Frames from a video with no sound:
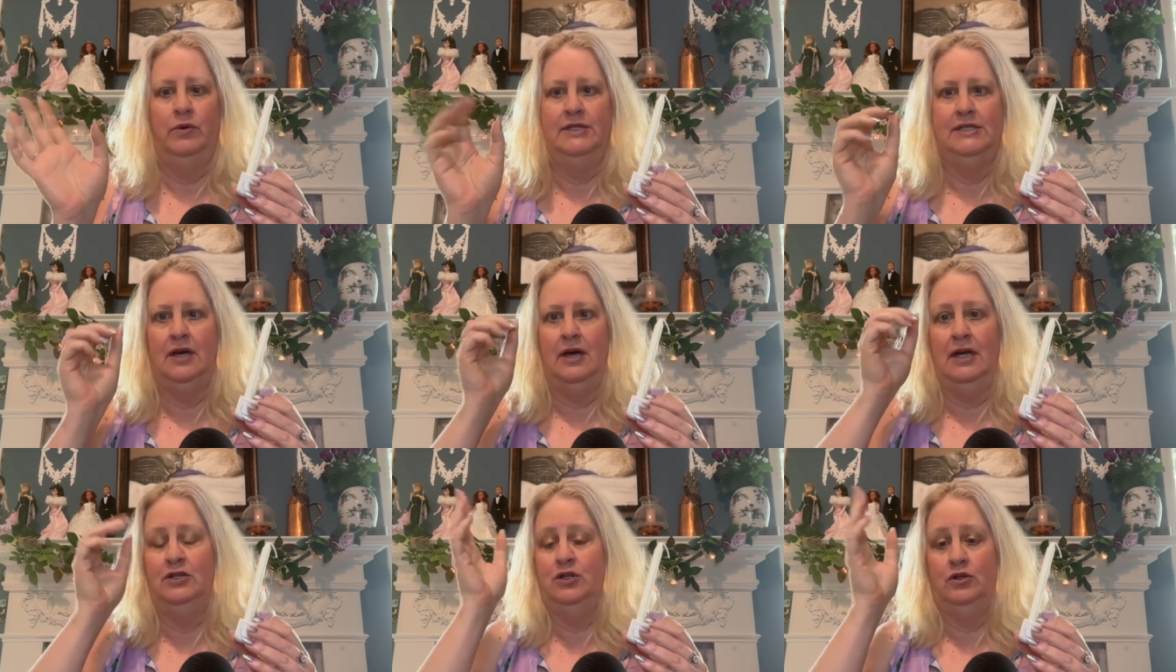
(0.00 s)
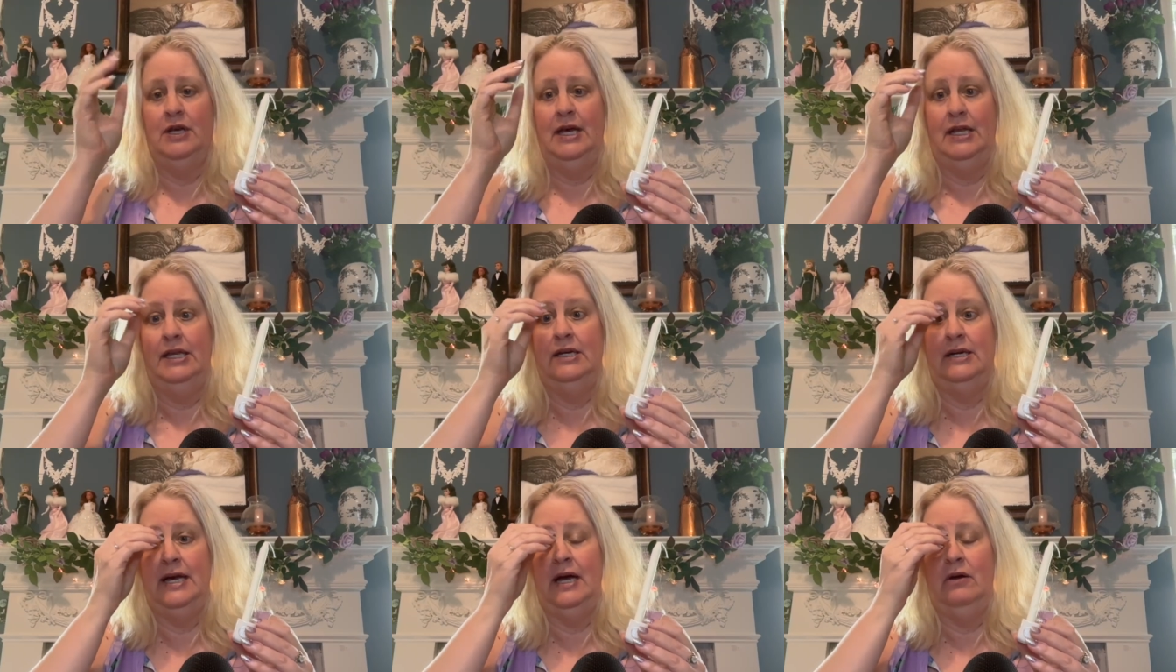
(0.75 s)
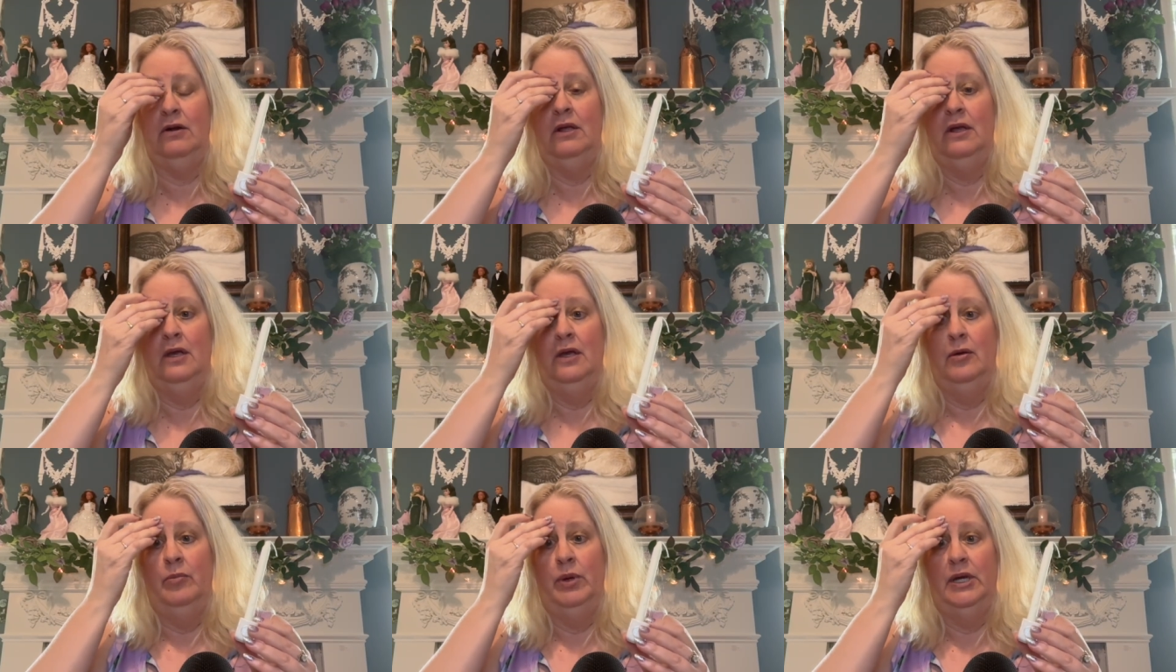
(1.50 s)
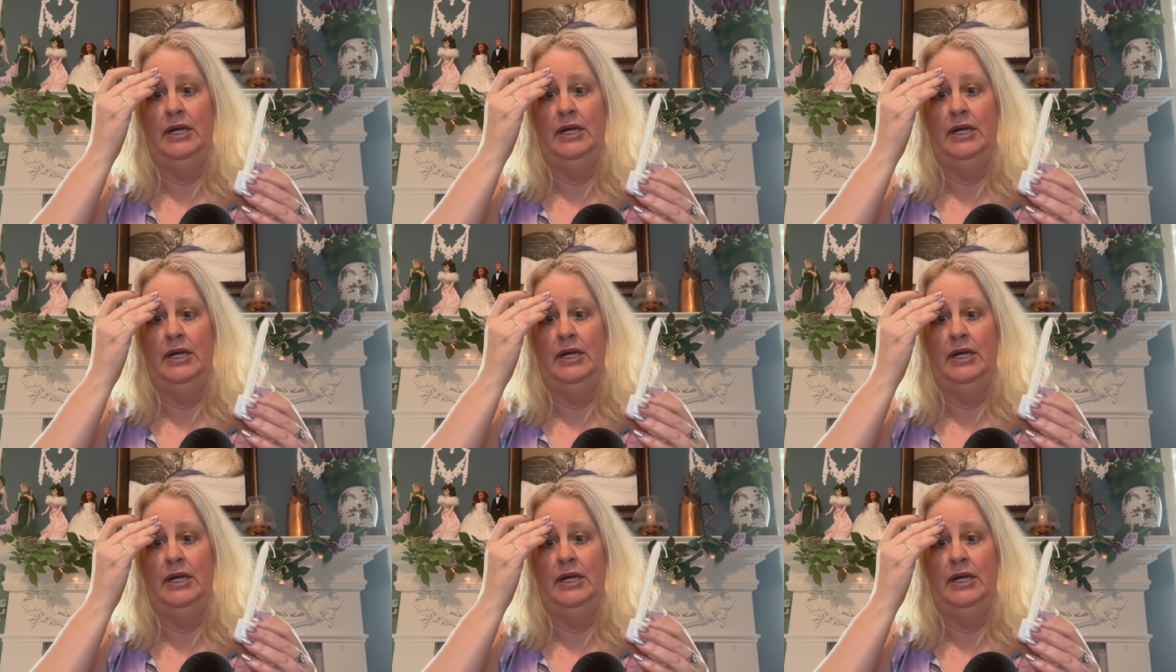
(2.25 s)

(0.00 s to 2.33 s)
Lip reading: I showed you how to get it out, but